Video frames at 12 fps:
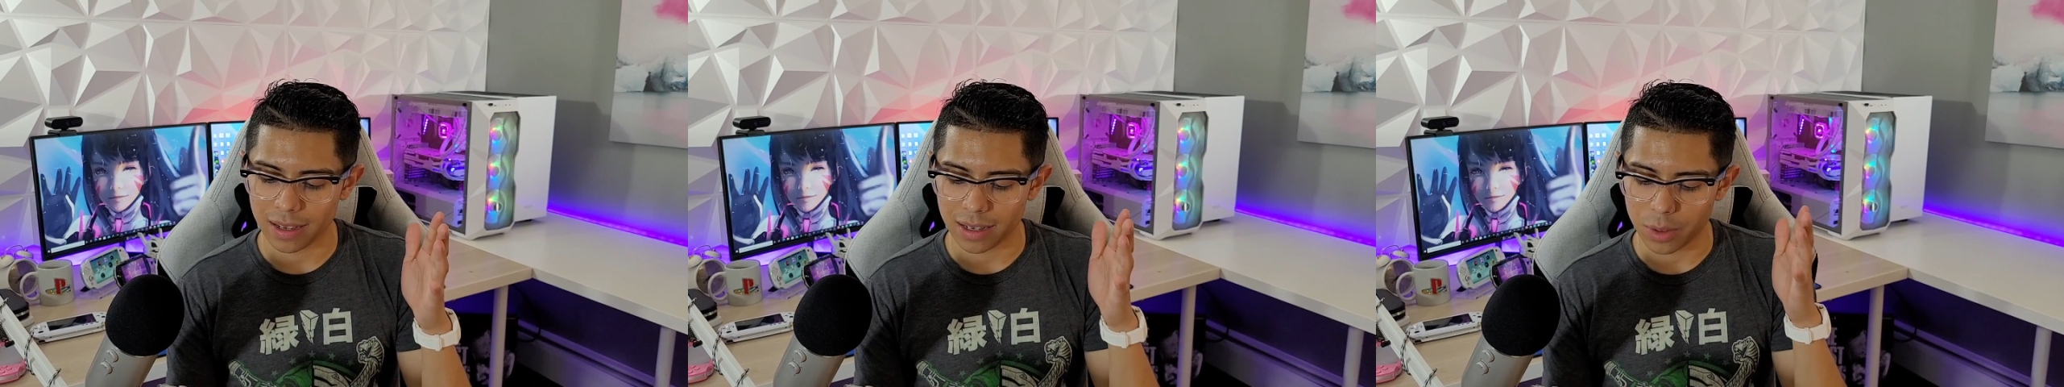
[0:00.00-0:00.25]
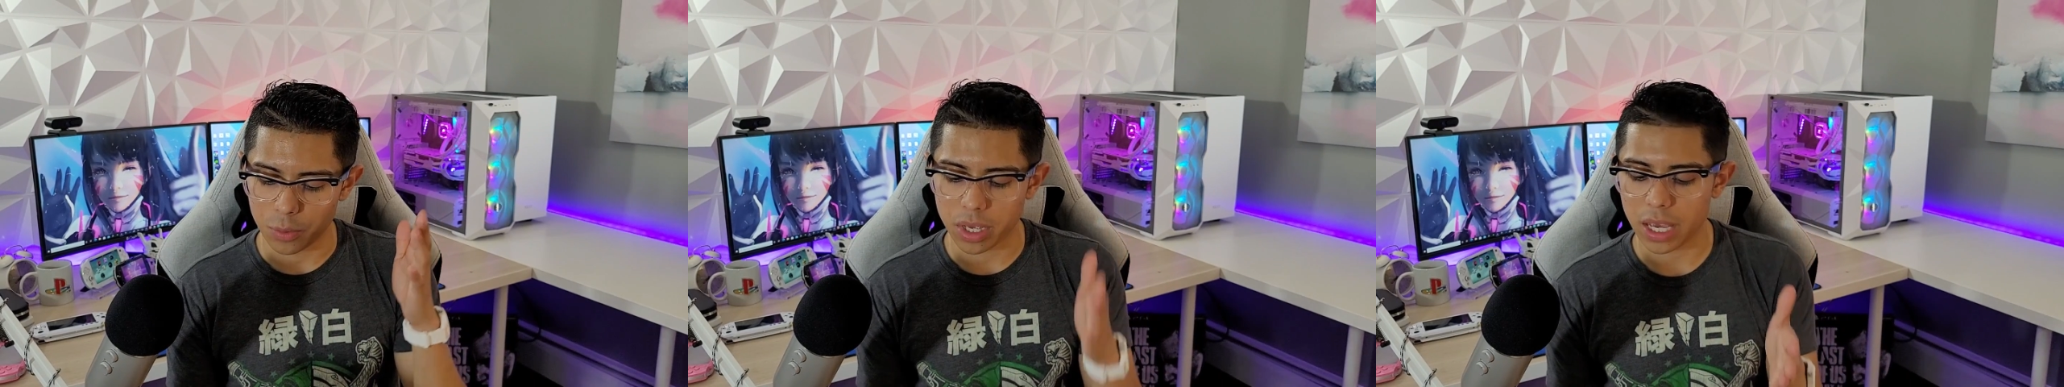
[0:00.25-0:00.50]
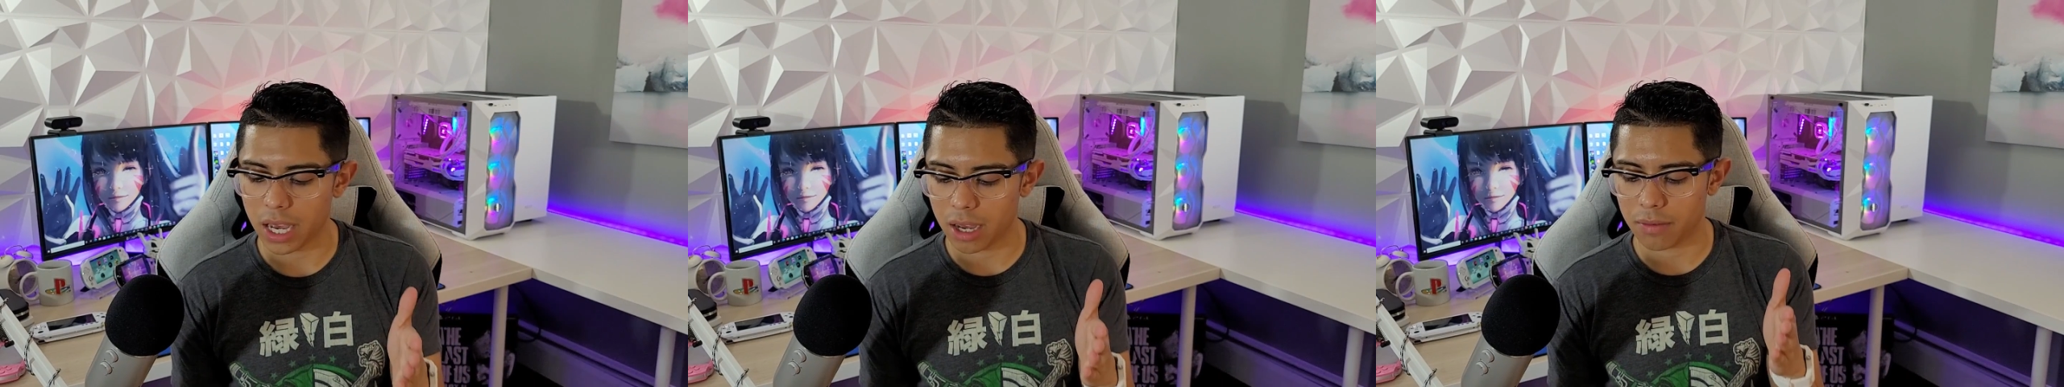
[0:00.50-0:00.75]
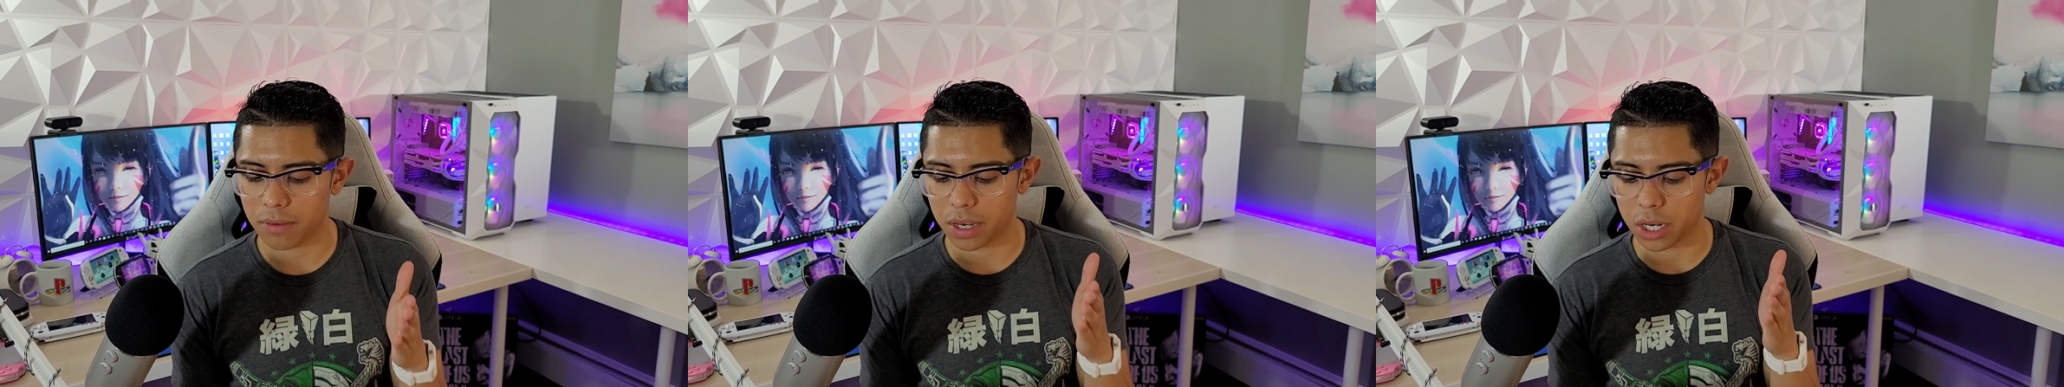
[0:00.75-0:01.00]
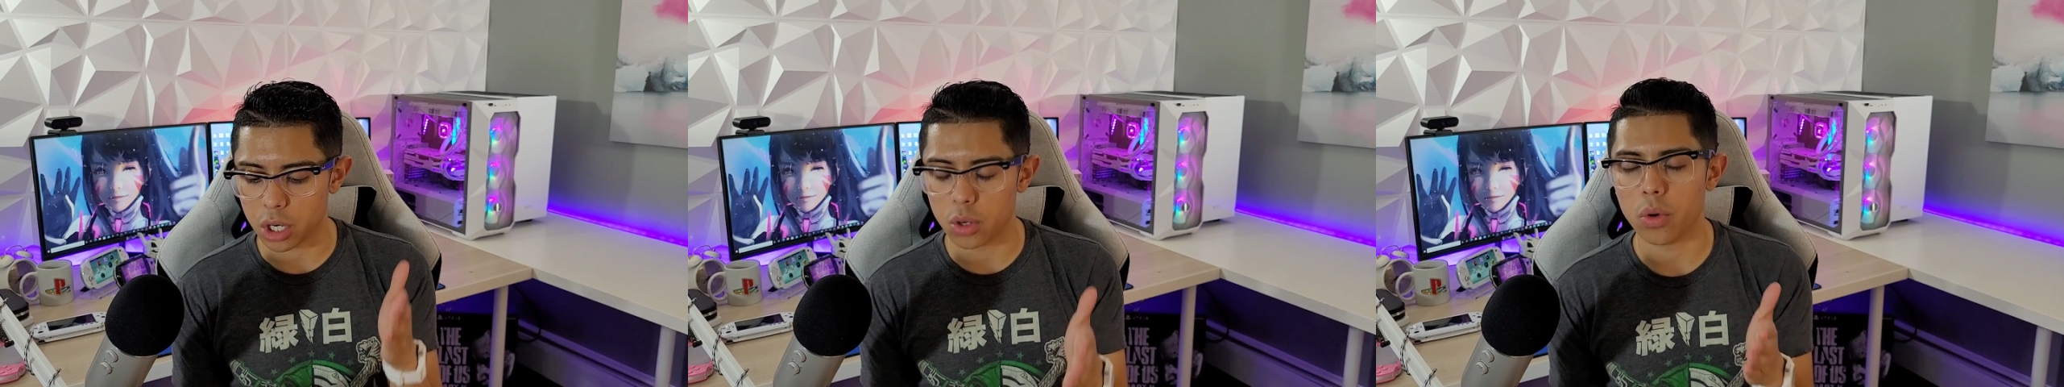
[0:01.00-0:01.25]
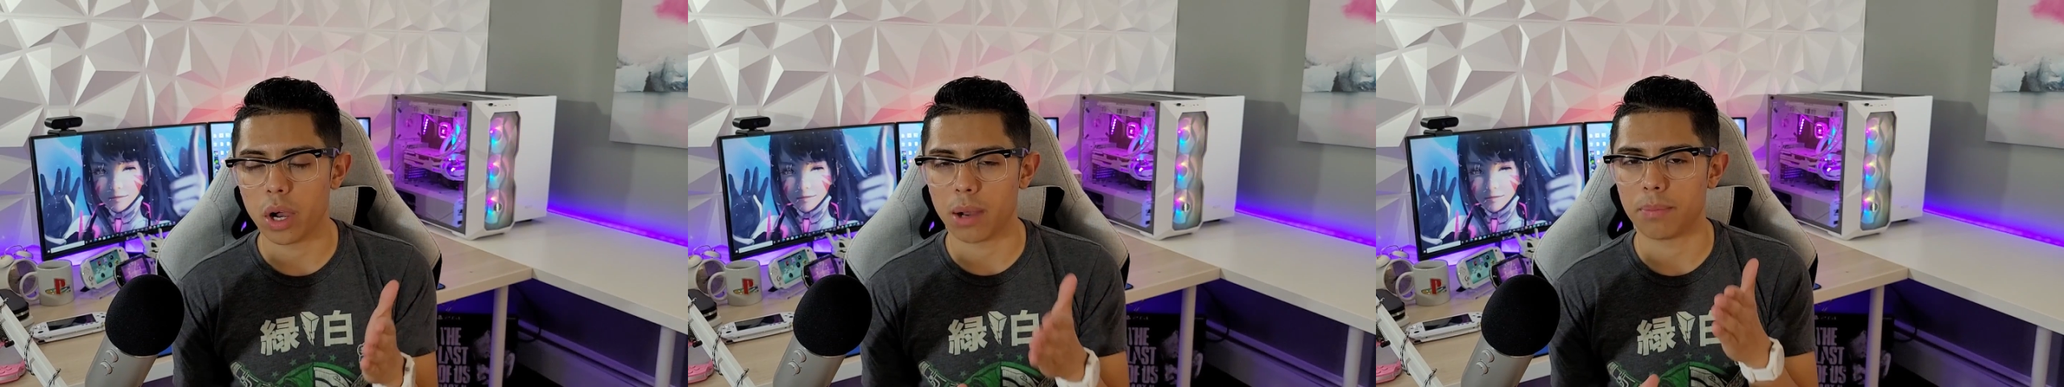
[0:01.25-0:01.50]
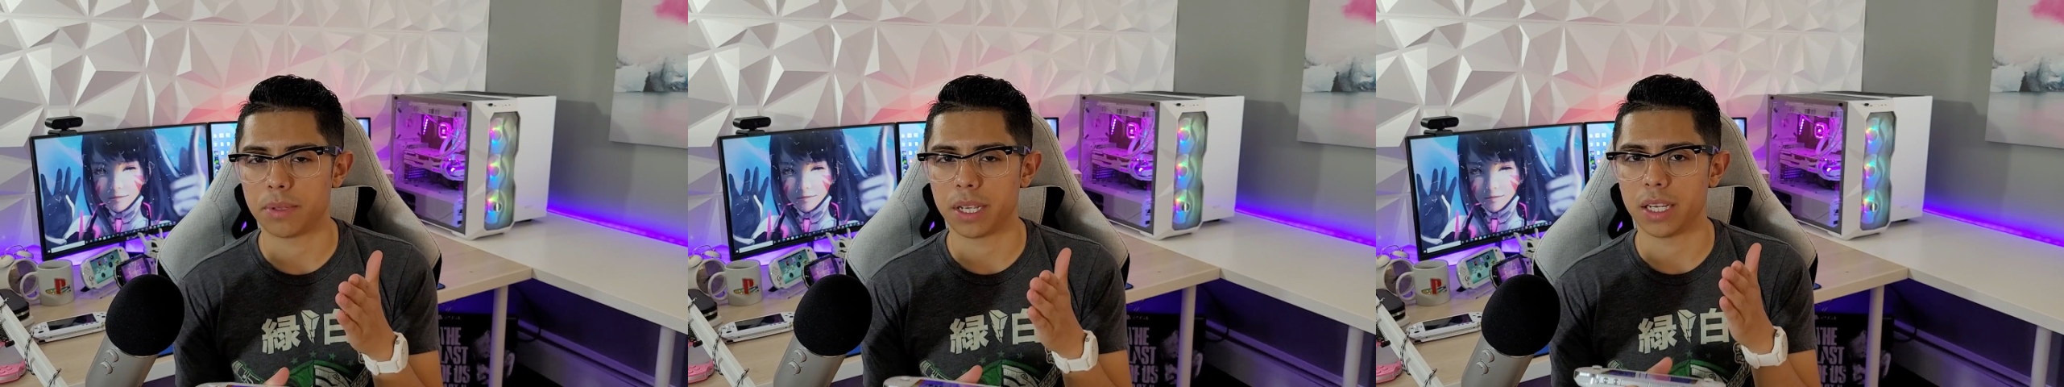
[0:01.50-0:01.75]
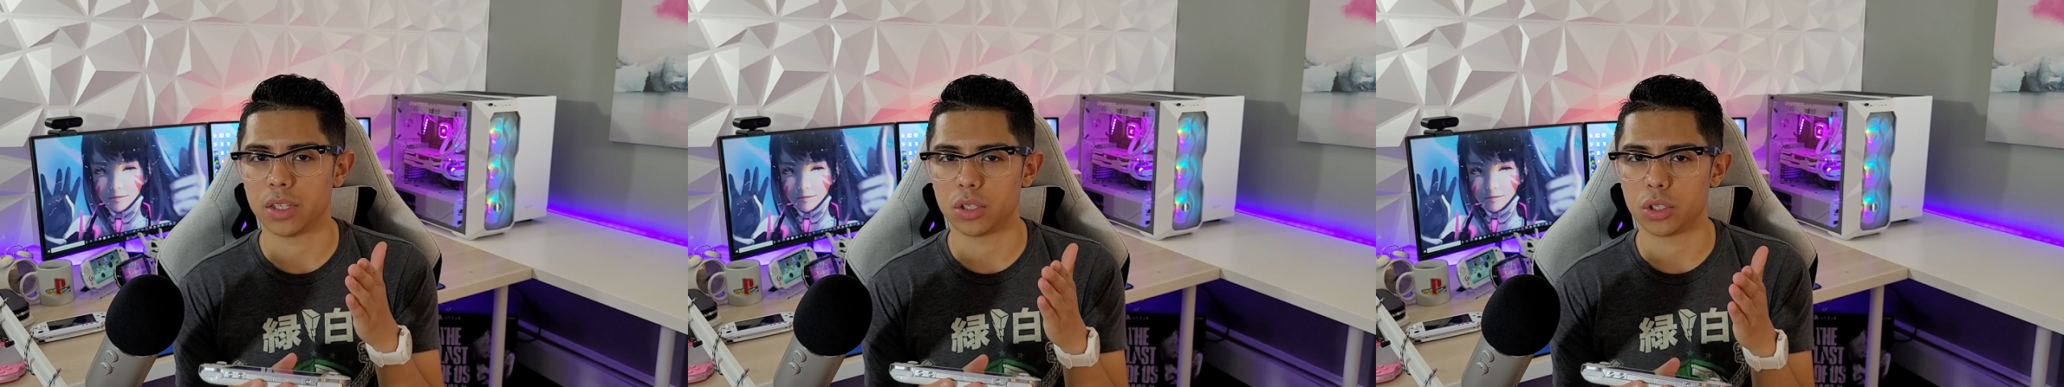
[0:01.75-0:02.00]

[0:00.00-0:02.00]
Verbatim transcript: Uh, we have a new update